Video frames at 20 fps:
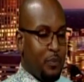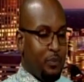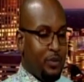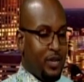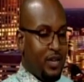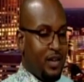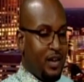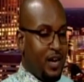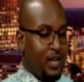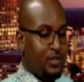play
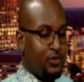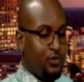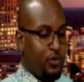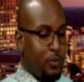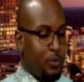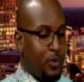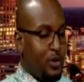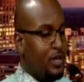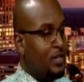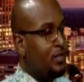college
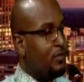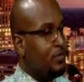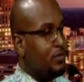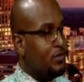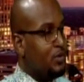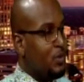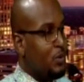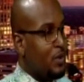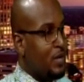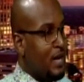football at
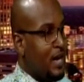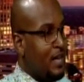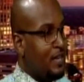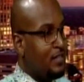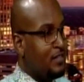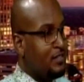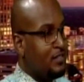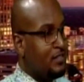Livingstone College.